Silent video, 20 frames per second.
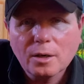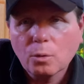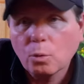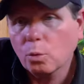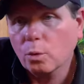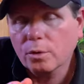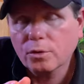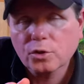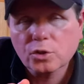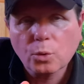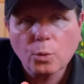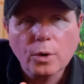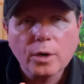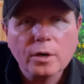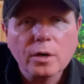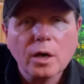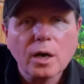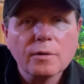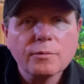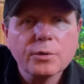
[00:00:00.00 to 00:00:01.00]
with
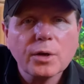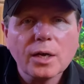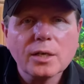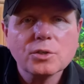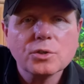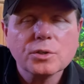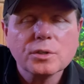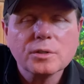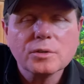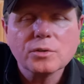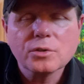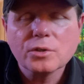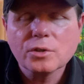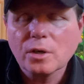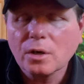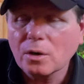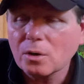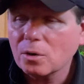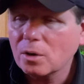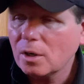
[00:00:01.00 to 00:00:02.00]
squared off edges.
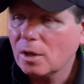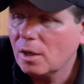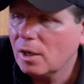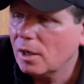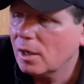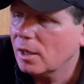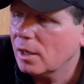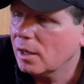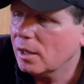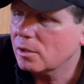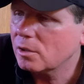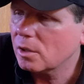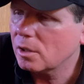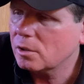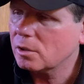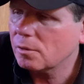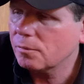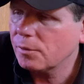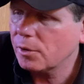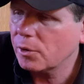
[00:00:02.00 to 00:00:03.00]
So
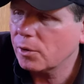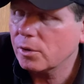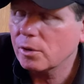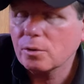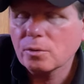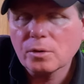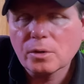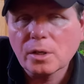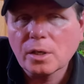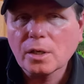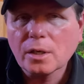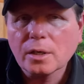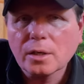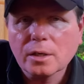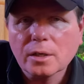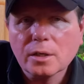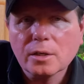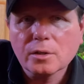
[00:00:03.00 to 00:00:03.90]
it's a very unique